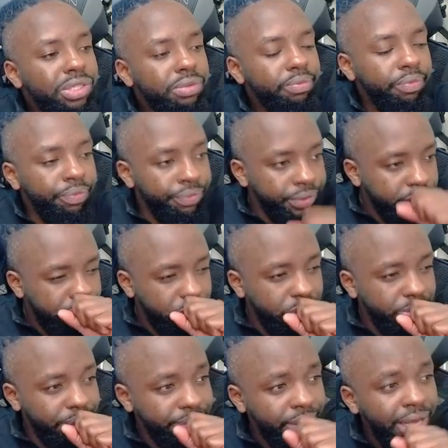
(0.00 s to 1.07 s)

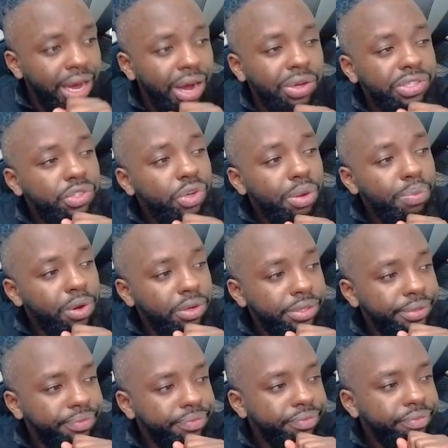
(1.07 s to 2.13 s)
Excuse me, our stop
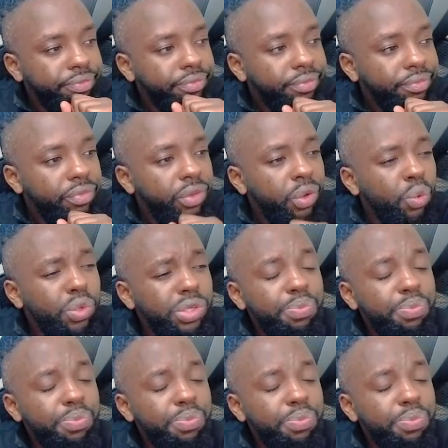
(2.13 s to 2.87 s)
loss was